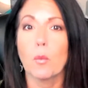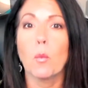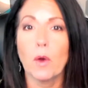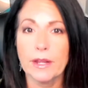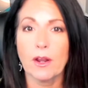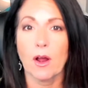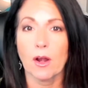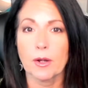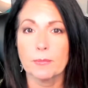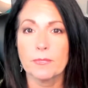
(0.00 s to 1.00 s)
one
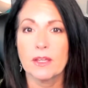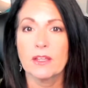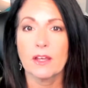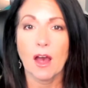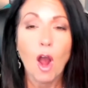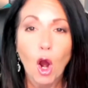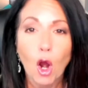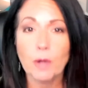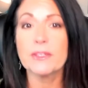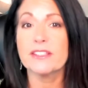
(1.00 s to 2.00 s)
arm a
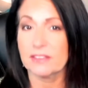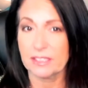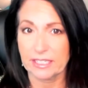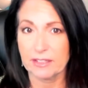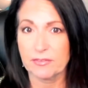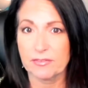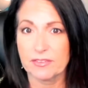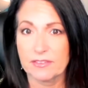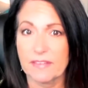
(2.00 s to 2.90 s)
harmless leaf